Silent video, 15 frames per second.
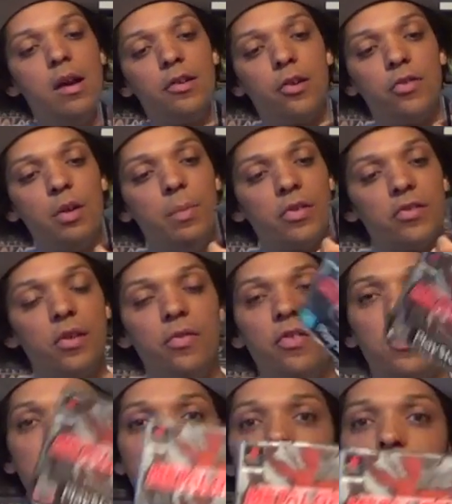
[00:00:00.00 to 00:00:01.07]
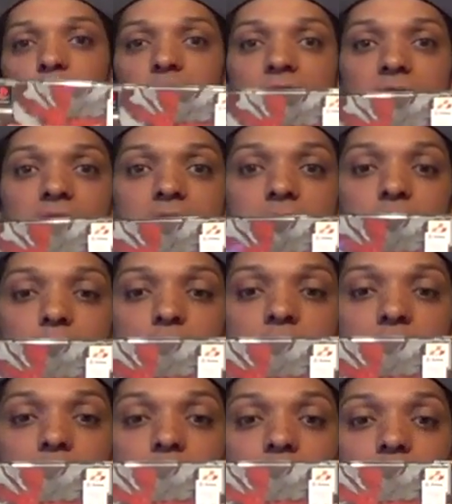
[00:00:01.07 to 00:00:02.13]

Because they're my son's games, and she had these on the shelf.